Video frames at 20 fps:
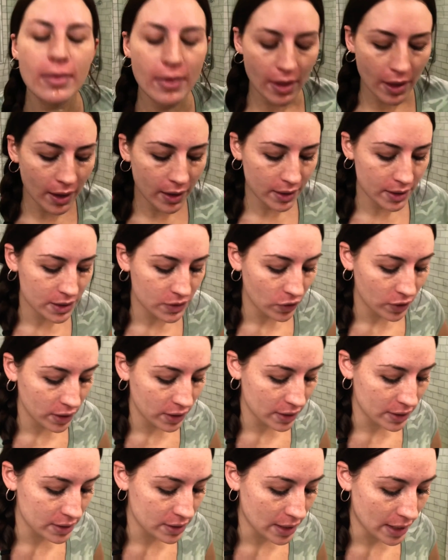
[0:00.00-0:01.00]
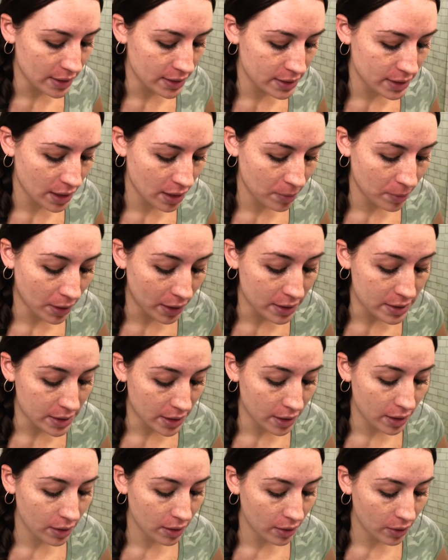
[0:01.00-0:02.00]
And it's funny because last time I
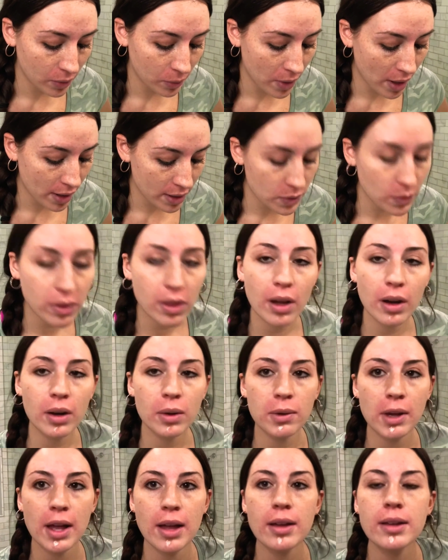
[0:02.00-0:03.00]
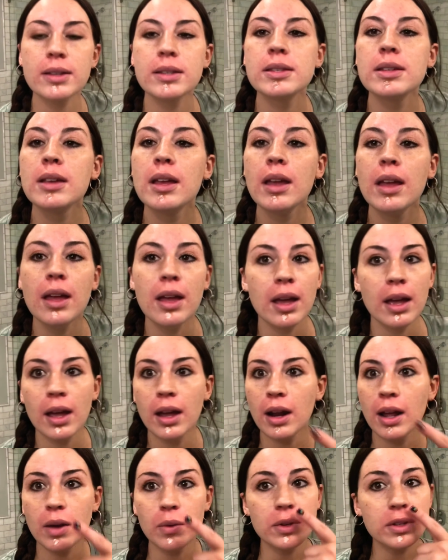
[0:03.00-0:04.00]
did wax with hard wax and
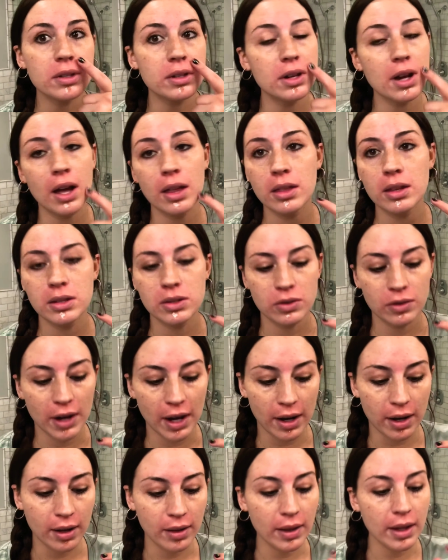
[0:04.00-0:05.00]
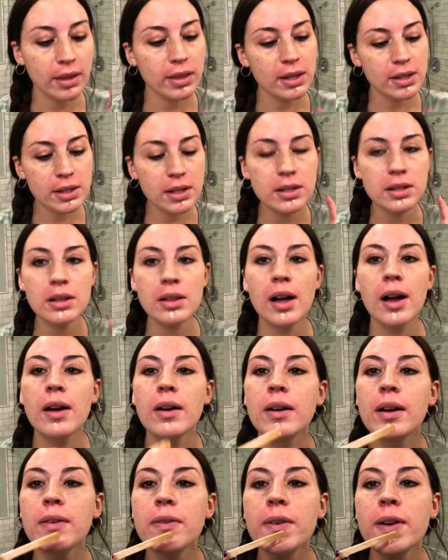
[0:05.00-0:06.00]
I was not this red. Like this is a lot
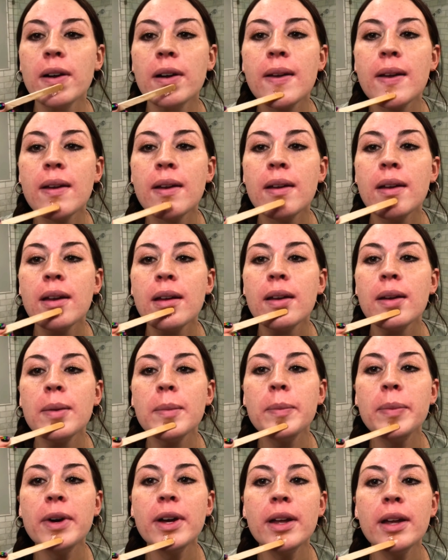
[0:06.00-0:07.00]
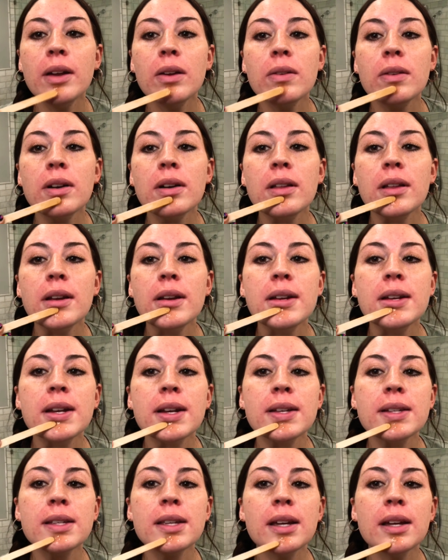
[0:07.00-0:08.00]
rougher, but it really
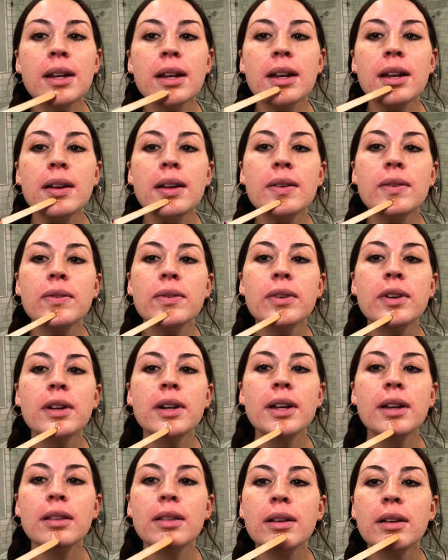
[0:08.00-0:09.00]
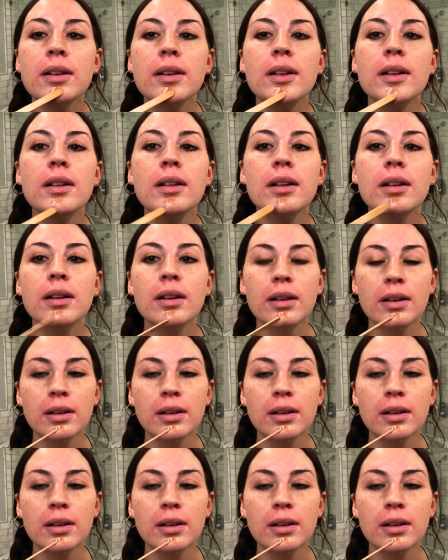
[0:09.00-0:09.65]
does get every little